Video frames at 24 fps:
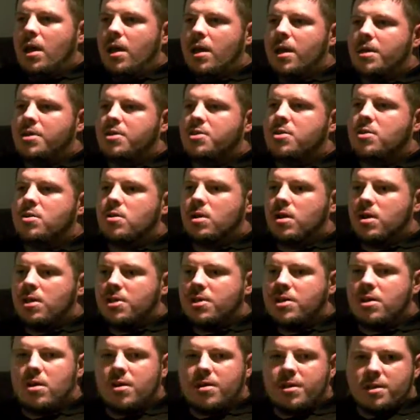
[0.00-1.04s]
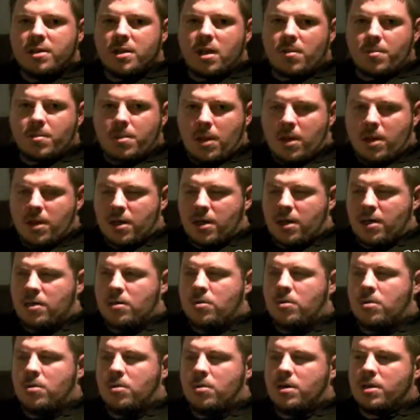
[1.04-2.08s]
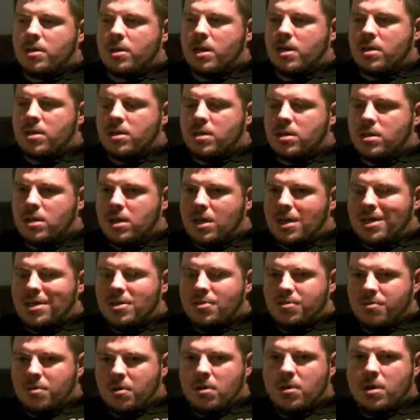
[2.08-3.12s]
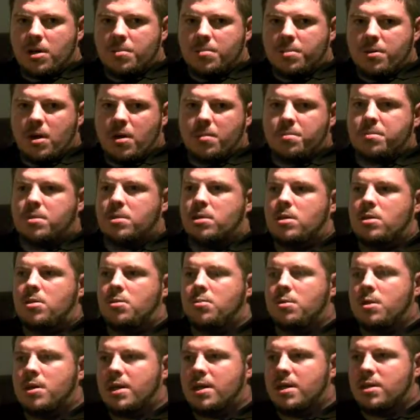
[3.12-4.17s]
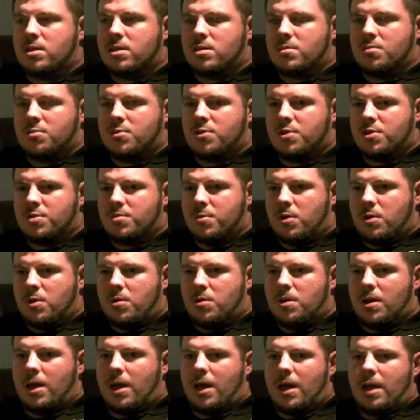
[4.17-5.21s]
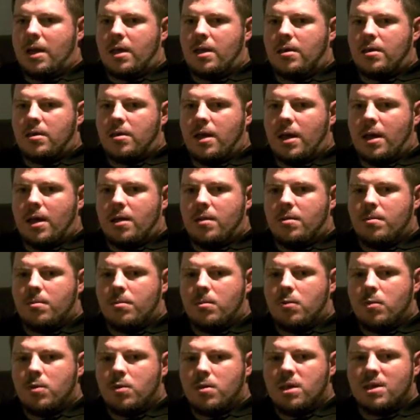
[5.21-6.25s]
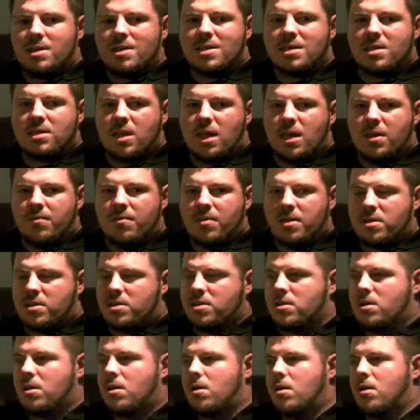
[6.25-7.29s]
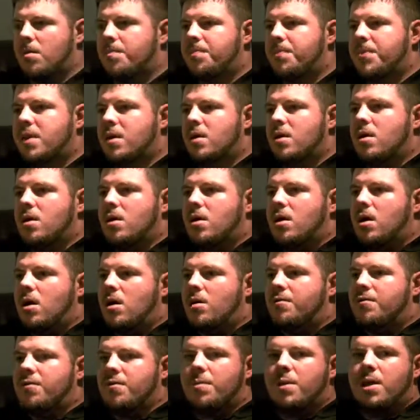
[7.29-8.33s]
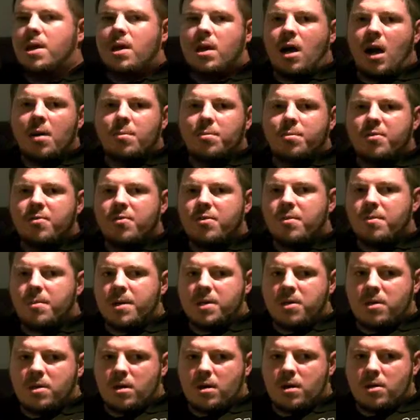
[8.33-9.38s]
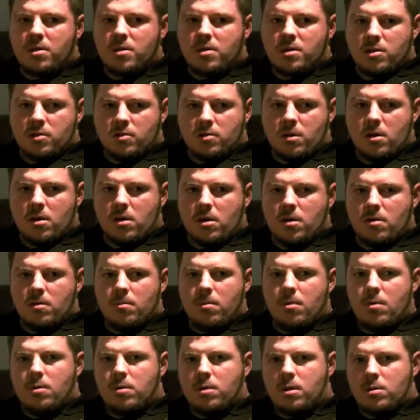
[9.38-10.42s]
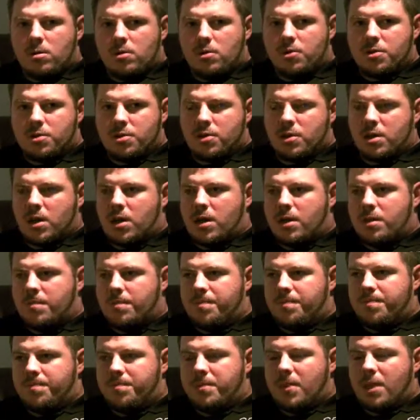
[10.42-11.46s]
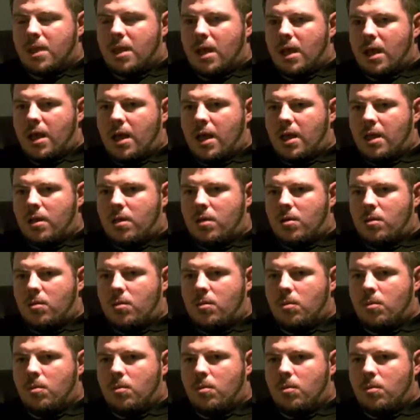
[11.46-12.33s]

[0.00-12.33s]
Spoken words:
is you get a cigar that's got a plug in it, or it's not drawing properly. You want to get some more smoke and more or less save that cigar. For me, I prefer my cigars to draw on the looser side, and